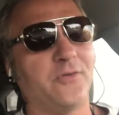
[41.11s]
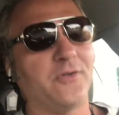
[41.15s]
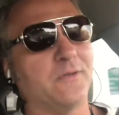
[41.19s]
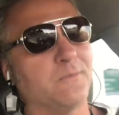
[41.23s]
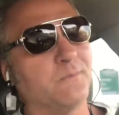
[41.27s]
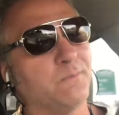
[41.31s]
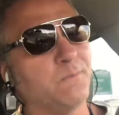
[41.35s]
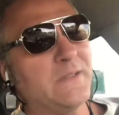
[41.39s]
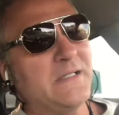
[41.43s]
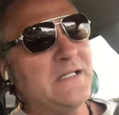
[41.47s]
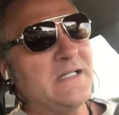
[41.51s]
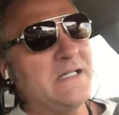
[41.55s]

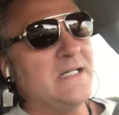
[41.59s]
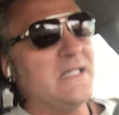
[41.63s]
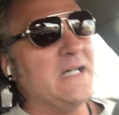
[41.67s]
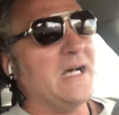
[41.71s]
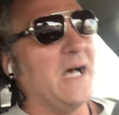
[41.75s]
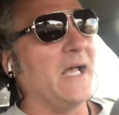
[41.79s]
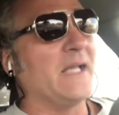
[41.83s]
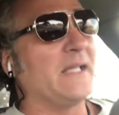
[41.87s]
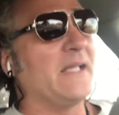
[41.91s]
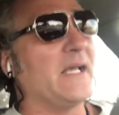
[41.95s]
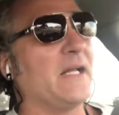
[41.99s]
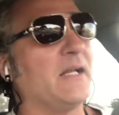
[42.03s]
And
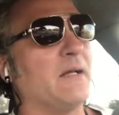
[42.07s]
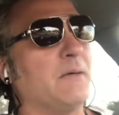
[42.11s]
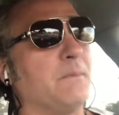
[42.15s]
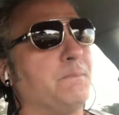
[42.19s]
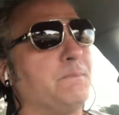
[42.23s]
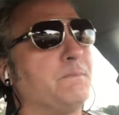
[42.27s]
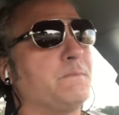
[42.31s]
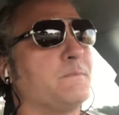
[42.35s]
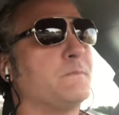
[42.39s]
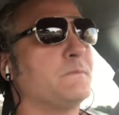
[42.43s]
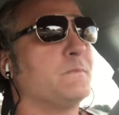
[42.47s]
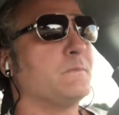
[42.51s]
I kind
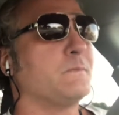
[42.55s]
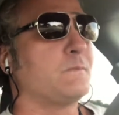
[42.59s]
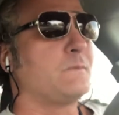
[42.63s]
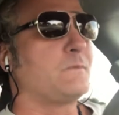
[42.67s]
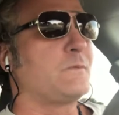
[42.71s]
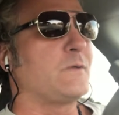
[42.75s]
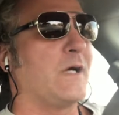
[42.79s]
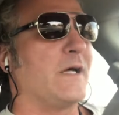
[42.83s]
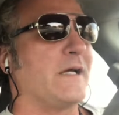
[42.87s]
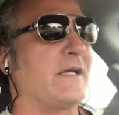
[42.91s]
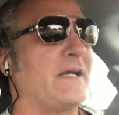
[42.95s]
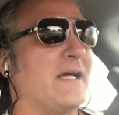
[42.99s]

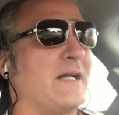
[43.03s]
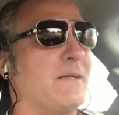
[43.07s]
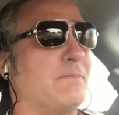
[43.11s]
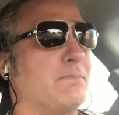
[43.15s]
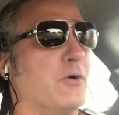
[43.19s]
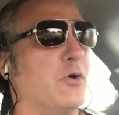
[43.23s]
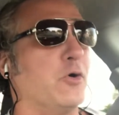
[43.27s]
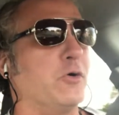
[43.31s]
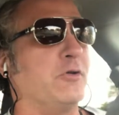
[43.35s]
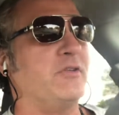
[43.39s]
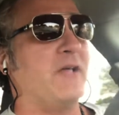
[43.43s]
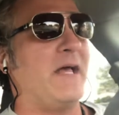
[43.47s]
of
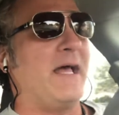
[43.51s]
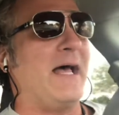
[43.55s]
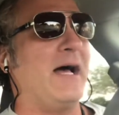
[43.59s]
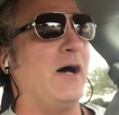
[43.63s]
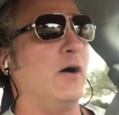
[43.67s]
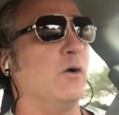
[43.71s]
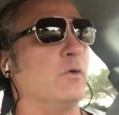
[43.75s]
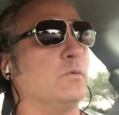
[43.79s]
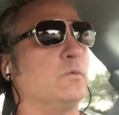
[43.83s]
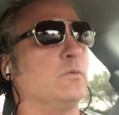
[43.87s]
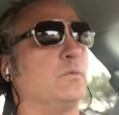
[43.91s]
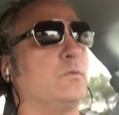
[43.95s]
broke
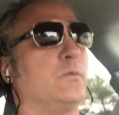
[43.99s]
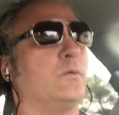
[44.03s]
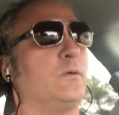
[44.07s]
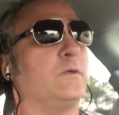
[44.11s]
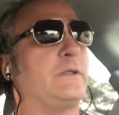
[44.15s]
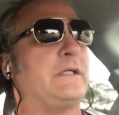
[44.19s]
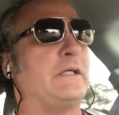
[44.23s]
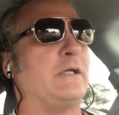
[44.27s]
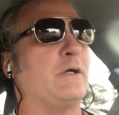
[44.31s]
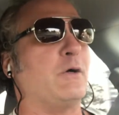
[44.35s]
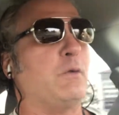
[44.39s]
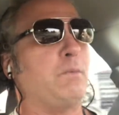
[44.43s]
down,
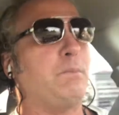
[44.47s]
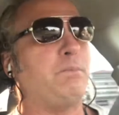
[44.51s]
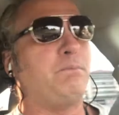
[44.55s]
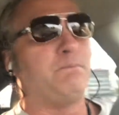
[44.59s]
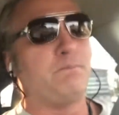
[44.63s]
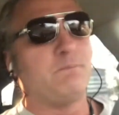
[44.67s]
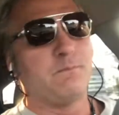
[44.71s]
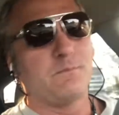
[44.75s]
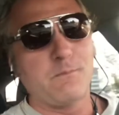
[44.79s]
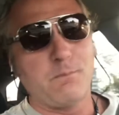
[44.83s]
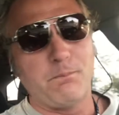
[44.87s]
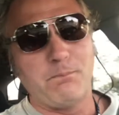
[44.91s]

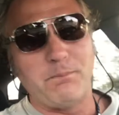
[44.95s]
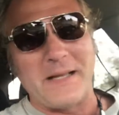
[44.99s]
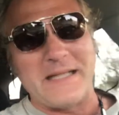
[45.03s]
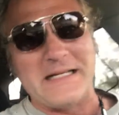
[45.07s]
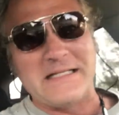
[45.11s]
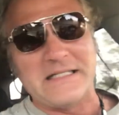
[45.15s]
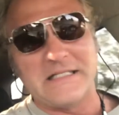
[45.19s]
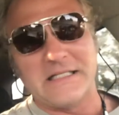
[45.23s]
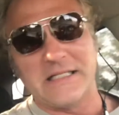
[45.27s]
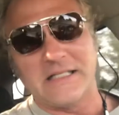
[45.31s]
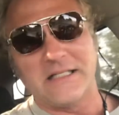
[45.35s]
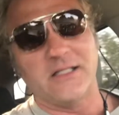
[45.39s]

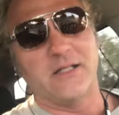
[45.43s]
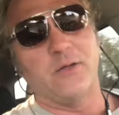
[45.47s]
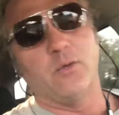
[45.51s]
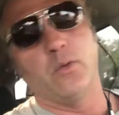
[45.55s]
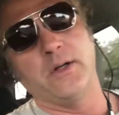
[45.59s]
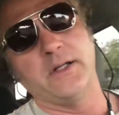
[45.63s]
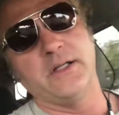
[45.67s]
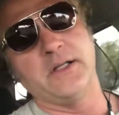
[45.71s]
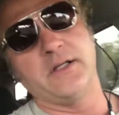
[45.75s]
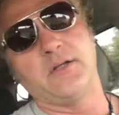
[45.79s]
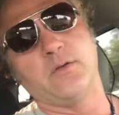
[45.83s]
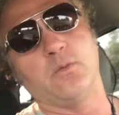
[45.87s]
basically
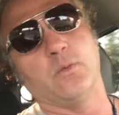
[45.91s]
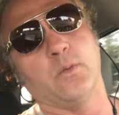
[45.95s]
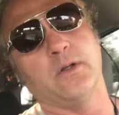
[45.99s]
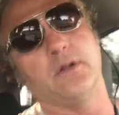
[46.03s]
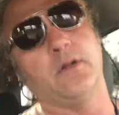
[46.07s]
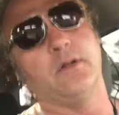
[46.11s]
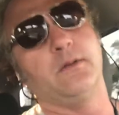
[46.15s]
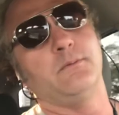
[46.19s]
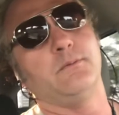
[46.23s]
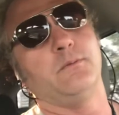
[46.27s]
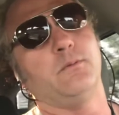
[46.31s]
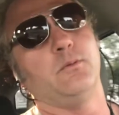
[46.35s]

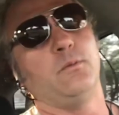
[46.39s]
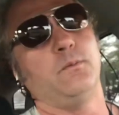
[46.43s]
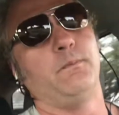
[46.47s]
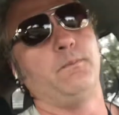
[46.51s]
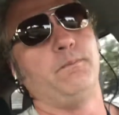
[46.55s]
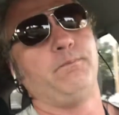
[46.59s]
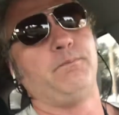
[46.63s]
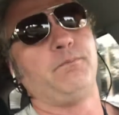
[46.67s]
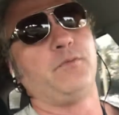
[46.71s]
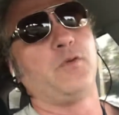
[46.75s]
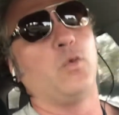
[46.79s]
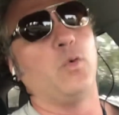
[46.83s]

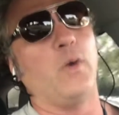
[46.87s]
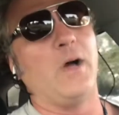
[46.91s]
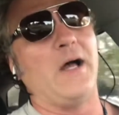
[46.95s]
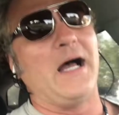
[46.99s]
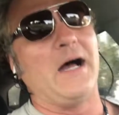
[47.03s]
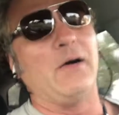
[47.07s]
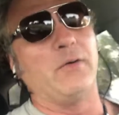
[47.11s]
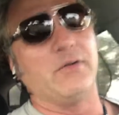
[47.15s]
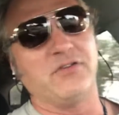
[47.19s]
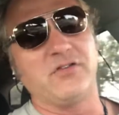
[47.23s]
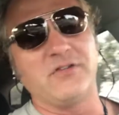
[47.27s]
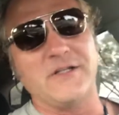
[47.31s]

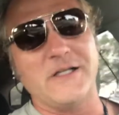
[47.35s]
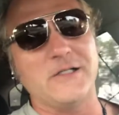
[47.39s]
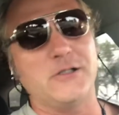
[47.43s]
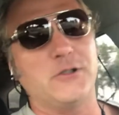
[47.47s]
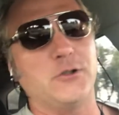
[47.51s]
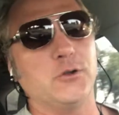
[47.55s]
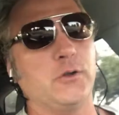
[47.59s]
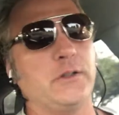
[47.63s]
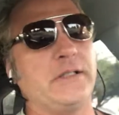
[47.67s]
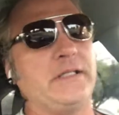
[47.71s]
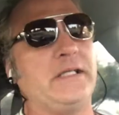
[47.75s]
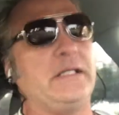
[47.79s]
how a
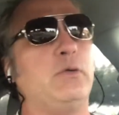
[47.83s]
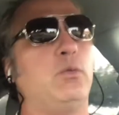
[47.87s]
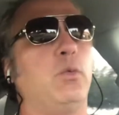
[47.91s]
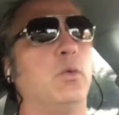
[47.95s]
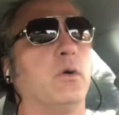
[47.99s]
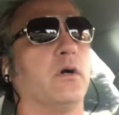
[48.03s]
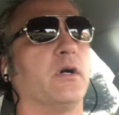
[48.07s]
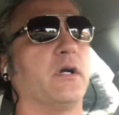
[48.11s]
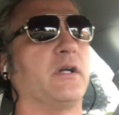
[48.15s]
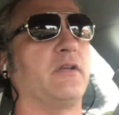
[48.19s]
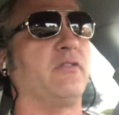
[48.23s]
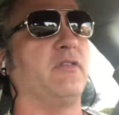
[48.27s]
Schedule E
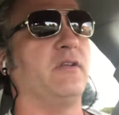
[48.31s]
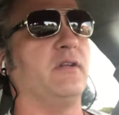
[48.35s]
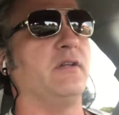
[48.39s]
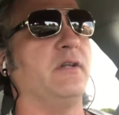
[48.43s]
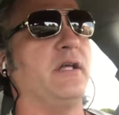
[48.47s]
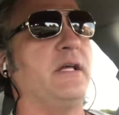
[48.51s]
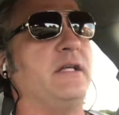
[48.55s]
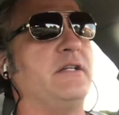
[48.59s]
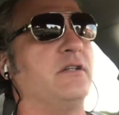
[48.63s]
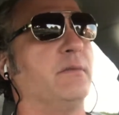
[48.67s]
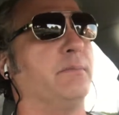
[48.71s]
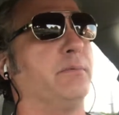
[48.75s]
works
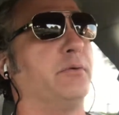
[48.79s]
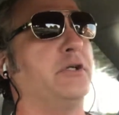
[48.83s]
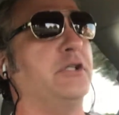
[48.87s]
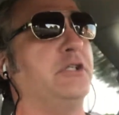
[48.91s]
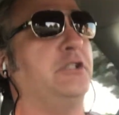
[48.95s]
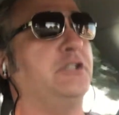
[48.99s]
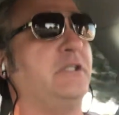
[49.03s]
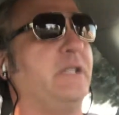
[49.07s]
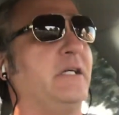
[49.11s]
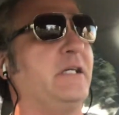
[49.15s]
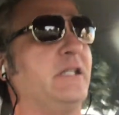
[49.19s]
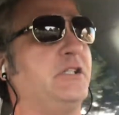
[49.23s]
and
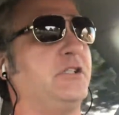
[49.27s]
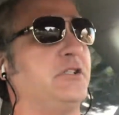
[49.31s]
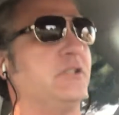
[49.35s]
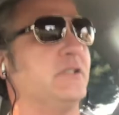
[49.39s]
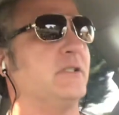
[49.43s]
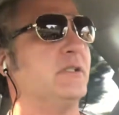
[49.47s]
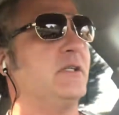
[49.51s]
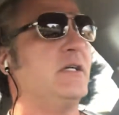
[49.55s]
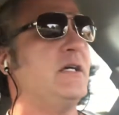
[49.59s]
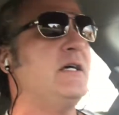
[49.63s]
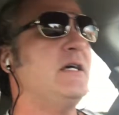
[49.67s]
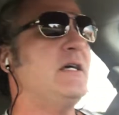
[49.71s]

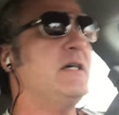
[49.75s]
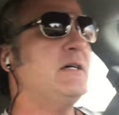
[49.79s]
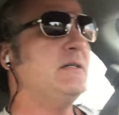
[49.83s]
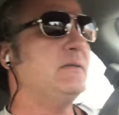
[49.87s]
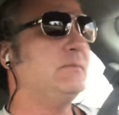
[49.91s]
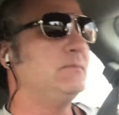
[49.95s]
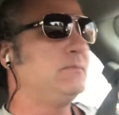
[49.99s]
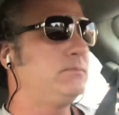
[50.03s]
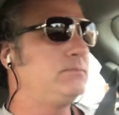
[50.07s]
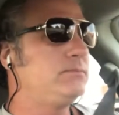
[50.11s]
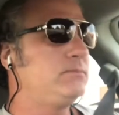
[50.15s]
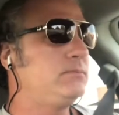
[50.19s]
depreciation,
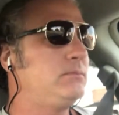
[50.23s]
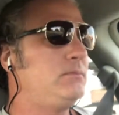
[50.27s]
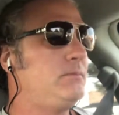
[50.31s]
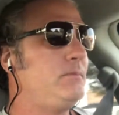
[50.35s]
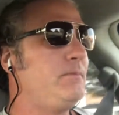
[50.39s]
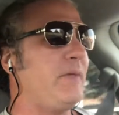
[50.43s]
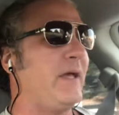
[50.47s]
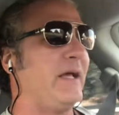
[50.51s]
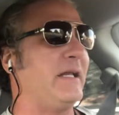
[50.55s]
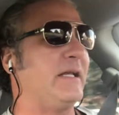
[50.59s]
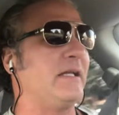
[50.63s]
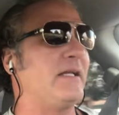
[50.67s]

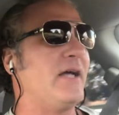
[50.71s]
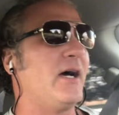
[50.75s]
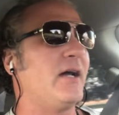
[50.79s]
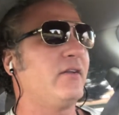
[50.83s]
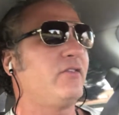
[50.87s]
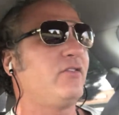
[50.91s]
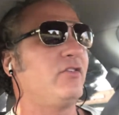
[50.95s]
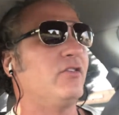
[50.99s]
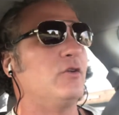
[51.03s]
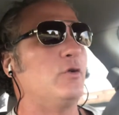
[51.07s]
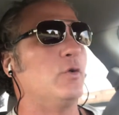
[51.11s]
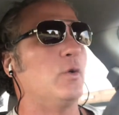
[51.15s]
and it got
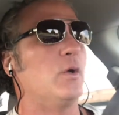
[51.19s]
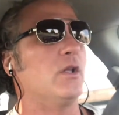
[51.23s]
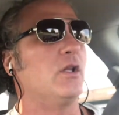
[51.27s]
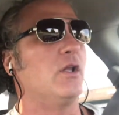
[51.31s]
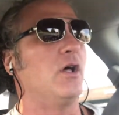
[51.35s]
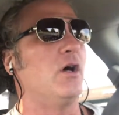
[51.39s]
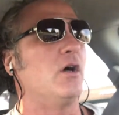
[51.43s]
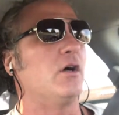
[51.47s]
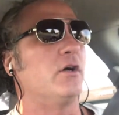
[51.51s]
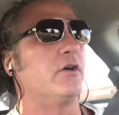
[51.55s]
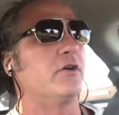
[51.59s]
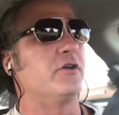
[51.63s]
us into a
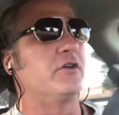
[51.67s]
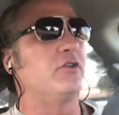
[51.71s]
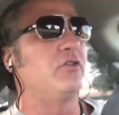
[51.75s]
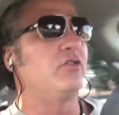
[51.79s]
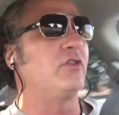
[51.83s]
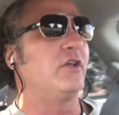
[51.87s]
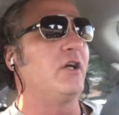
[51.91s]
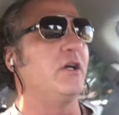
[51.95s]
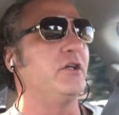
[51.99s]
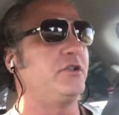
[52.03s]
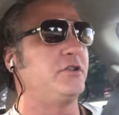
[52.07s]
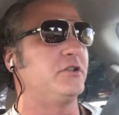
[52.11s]
longer
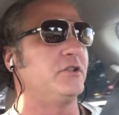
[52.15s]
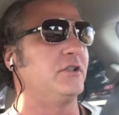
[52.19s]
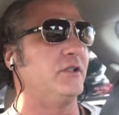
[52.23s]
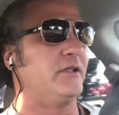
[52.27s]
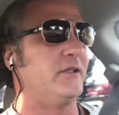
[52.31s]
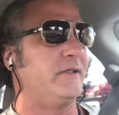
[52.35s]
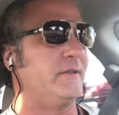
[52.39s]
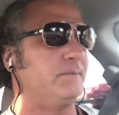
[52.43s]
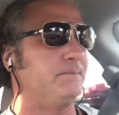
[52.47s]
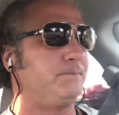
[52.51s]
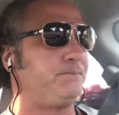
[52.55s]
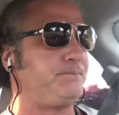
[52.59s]
discussion
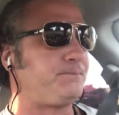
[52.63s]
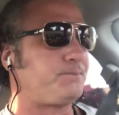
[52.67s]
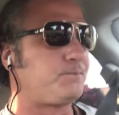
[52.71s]
on